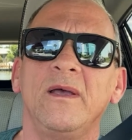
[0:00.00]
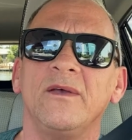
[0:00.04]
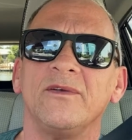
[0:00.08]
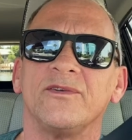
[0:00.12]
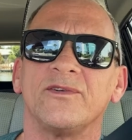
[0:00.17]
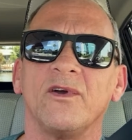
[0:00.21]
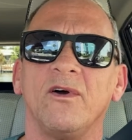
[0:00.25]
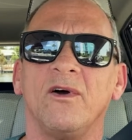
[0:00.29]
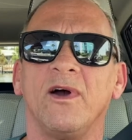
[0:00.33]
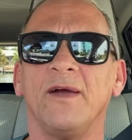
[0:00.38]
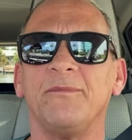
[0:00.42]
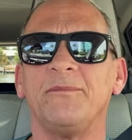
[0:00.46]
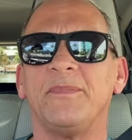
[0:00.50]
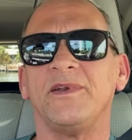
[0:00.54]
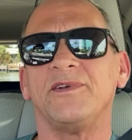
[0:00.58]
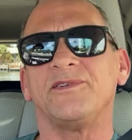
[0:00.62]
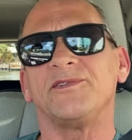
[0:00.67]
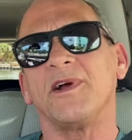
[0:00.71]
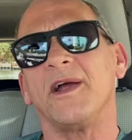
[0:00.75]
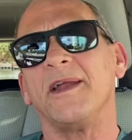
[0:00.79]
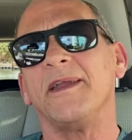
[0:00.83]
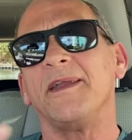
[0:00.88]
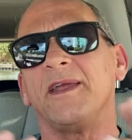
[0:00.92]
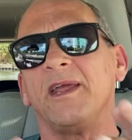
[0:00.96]
So I've been
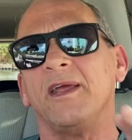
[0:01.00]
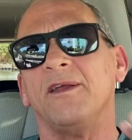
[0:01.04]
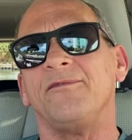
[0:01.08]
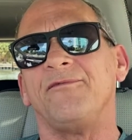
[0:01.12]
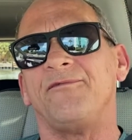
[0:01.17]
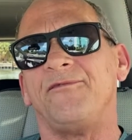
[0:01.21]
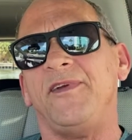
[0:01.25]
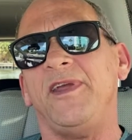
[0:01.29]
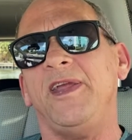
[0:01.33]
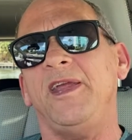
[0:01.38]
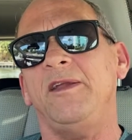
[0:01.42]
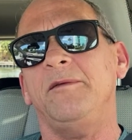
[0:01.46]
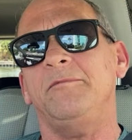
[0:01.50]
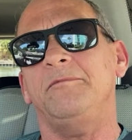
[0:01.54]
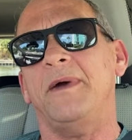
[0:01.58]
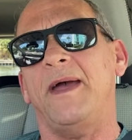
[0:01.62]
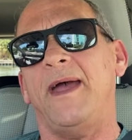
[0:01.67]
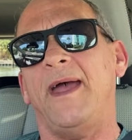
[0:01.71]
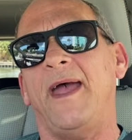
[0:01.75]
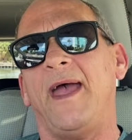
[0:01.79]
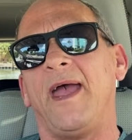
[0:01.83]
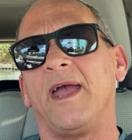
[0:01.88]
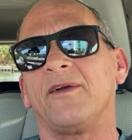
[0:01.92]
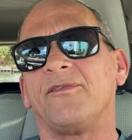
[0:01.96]
trying to get
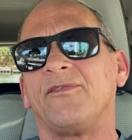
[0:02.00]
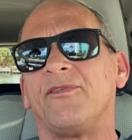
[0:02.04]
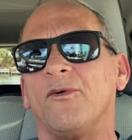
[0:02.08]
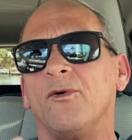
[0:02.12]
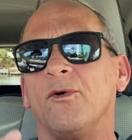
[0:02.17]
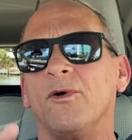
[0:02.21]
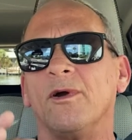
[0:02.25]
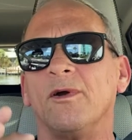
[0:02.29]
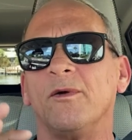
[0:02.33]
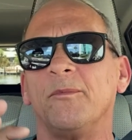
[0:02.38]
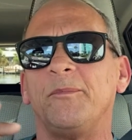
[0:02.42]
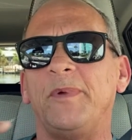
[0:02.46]
feedback for